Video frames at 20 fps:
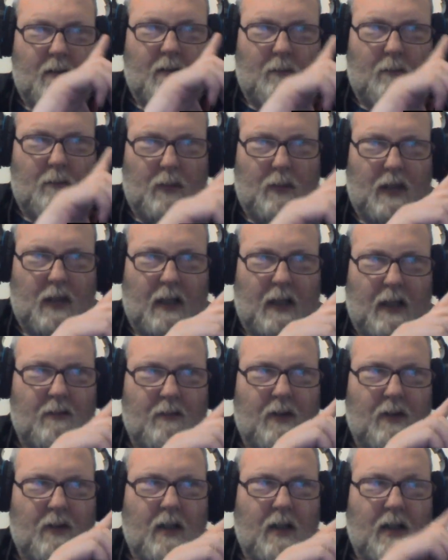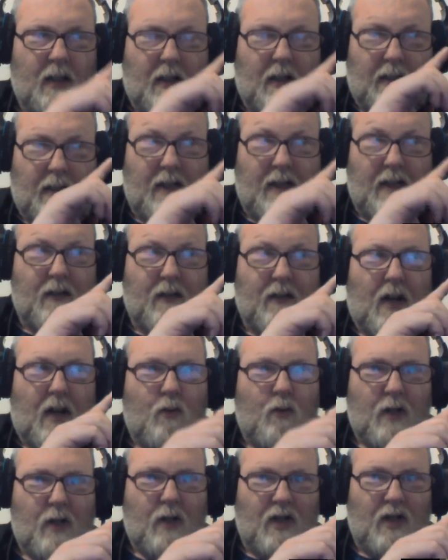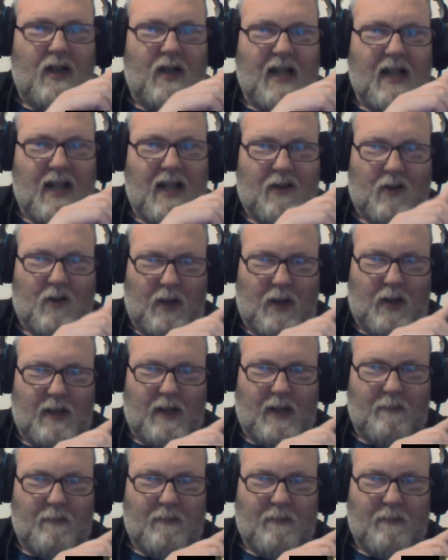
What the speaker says: But given our recent history